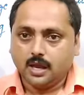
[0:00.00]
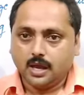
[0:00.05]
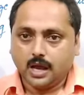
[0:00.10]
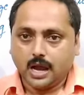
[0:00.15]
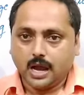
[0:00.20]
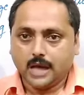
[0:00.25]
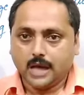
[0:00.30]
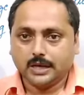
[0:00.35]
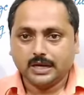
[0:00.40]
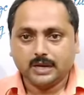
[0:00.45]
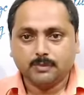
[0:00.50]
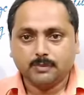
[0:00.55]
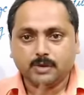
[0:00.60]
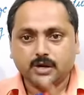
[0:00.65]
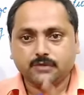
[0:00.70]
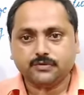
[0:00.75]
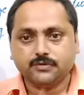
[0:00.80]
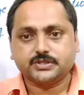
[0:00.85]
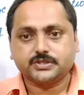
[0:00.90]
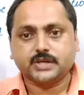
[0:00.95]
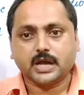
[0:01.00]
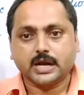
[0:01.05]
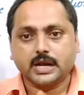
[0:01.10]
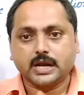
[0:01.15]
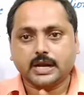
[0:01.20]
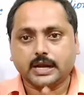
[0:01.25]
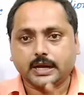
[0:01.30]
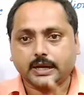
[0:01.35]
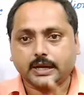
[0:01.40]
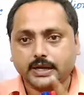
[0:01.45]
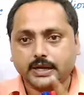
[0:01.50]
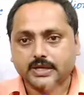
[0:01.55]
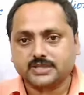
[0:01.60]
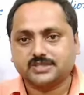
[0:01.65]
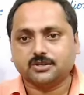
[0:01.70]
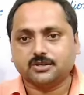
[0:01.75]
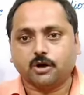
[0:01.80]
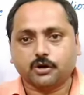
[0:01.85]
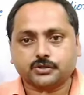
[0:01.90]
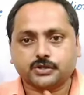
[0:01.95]
An element which can
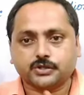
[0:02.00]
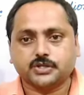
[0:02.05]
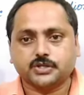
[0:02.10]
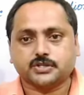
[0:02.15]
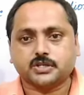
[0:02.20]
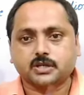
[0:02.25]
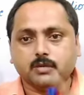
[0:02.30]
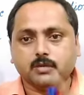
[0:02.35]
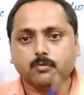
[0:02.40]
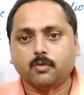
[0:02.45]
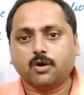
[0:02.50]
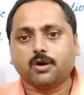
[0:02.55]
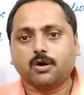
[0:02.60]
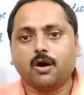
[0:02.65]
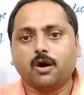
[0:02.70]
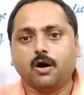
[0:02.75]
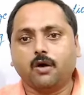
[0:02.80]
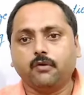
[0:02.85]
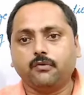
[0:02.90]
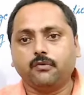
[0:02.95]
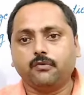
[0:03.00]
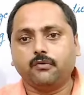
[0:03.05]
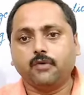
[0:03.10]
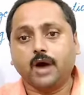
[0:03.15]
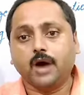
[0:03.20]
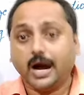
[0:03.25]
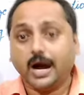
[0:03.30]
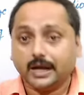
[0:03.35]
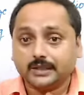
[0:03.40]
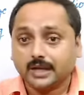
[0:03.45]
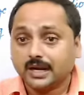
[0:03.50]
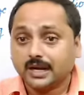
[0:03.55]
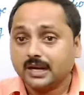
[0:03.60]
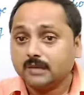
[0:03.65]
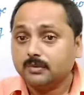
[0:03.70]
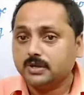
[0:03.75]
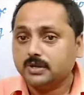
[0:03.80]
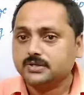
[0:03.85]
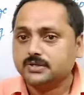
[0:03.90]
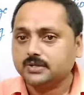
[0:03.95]
decrease the oxidation number of other
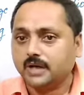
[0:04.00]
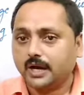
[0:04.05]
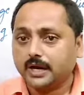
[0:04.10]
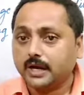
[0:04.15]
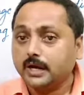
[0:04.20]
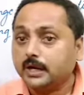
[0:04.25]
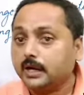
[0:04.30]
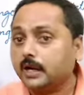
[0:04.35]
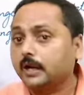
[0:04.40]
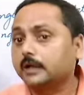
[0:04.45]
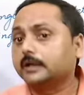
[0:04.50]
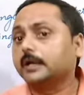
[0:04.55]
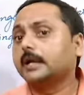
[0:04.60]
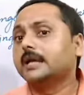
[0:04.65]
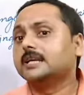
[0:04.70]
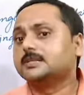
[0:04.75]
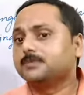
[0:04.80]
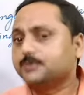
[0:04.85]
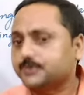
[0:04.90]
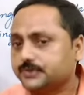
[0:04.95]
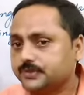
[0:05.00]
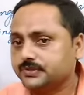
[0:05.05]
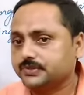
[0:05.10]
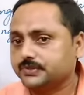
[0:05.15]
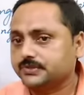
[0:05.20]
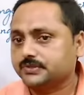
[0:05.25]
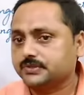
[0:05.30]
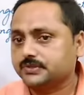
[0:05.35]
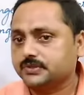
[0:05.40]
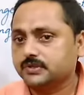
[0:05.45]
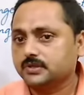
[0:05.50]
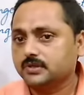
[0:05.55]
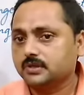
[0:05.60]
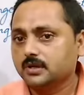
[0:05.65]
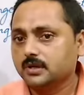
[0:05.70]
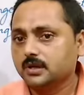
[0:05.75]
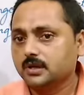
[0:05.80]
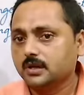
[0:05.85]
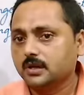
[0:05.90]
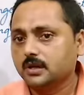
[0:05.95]
element or interacting species,
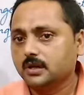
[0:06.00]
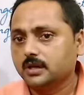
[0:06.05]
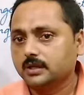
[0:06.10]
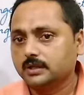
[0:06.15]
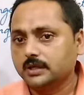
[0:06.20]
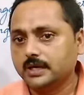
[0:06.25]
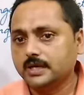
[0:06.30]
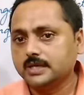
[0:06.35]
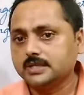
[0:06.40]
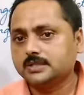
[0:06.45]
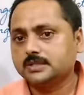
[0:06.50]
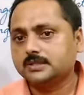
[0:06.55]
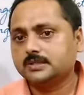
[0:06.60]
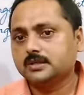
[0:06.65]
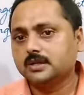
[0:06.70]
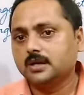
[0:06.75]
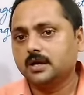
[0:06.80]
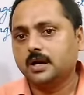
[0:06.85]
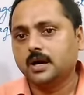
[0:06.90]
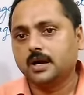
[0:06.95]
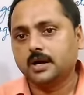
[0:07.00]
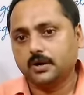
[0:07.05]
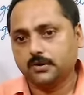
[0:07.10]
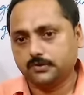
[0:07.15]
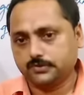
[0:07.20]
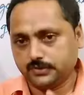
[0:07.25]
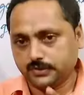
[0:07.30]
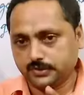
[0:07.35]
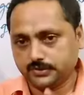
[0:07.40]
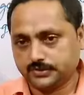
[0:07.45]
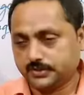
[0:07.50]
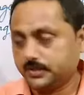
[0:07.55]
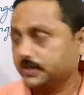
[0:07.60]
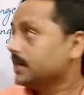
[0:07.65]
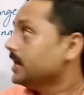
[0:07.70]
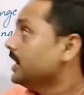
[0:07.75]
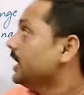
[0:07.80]
that is reducing reaction.